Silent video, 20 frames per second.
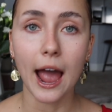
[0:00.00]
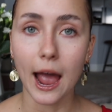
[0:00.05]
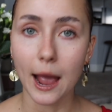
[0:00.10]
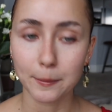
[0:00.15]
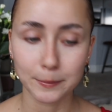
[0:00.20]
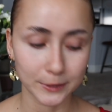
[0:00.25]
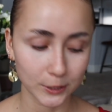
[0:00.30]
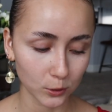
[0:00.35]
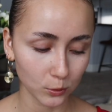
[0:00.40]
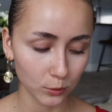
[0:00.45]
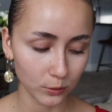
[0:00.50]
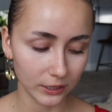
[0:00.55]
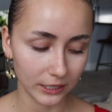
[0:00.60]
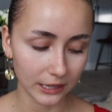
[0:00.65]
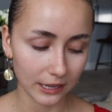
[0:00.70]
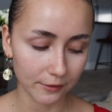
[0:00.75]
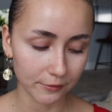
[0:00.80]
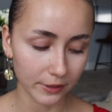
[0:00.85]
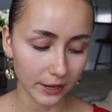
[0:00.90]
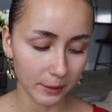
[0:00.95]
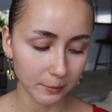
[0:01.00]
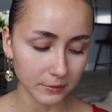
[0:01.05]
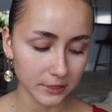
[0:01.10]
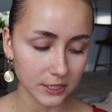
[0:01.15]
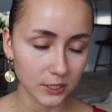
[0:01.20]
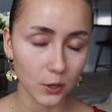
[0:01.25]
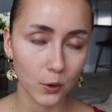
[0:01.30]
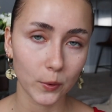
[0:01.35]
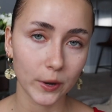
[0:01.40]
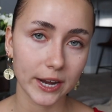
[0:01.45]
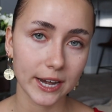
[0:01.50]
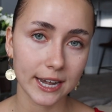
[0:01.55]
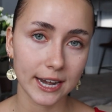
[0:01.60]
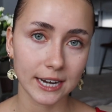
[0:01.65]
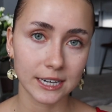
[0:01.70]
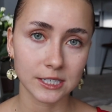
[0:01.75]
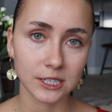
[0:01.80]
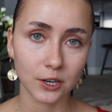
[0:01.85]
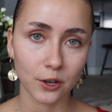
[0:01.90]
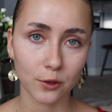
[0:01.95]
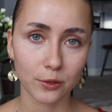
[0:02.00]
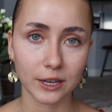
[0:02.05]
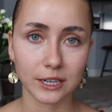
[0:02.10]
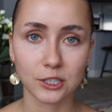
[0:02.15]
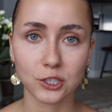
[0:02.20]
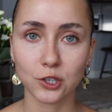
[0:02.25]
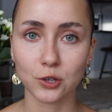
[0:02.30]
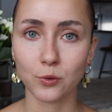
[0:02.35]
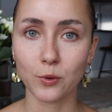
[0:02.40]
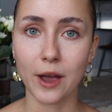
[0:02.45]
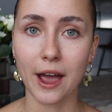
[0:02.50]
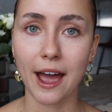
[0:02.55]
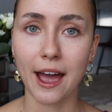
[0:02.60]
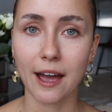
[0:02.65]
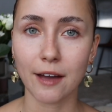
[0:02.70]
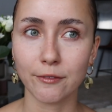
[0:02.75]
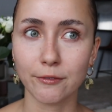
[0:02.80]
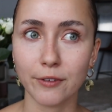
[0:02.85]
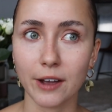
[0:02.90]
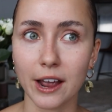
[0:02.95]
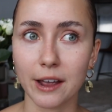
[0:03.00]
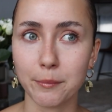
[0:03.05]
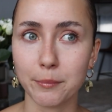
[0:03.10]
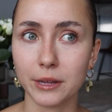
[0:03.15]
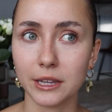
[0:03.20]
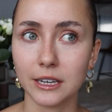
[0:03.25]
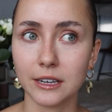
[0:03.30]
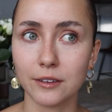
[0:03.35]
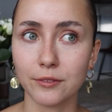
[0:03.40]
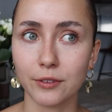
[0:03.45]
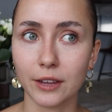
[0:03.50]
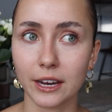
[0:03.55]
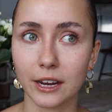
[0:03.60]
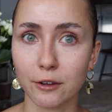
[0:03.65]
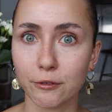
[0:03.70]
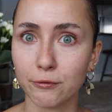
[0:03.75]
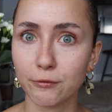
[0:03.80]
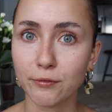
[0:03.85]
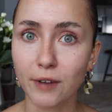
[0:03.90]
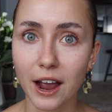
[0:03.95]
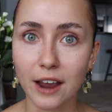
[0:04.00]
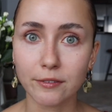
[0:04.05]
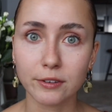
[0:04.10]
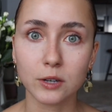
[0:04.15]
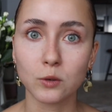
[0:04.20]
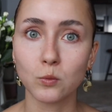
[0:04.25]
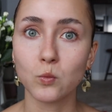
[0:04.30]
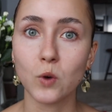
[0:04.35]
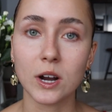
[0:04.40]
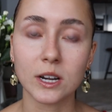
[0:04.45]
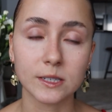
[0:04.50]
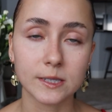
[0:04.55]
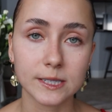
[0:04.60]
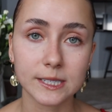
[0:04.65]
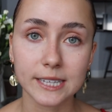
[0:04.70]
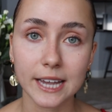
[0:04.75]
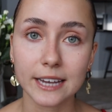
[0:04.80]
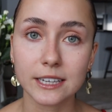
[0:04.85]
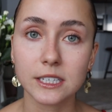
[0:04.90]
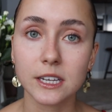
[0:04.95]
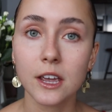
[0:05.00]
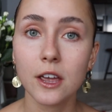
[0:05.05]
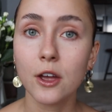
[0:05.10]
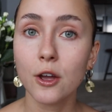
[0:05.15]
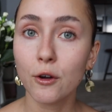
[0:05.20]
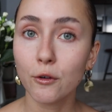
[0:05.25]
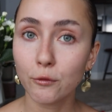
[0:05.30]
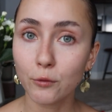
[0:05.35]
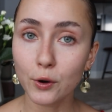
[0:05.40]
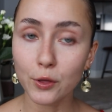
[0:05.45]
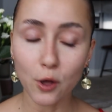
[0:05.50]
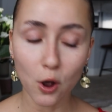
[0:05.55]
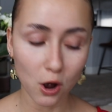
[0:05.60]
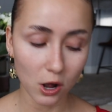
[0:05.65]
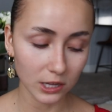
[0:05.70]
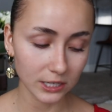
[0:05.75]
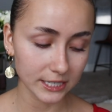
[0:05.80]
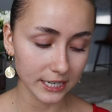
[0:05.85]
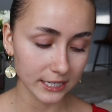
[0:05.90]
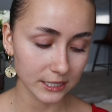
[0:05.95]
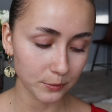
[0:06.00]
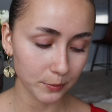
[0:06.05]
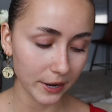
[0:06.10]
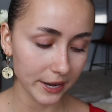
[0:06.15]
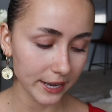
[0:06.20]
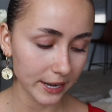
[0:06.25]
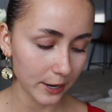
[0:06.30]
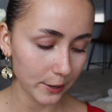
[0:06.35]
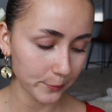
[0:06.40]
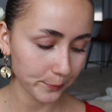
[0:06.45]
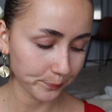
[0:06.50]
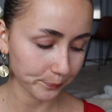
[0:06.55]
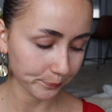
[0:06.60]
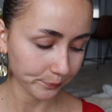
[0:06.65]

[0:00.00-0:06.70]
Absolutely love them. So in indigo, they do have, I believe, like a five in one set for the holidays right now.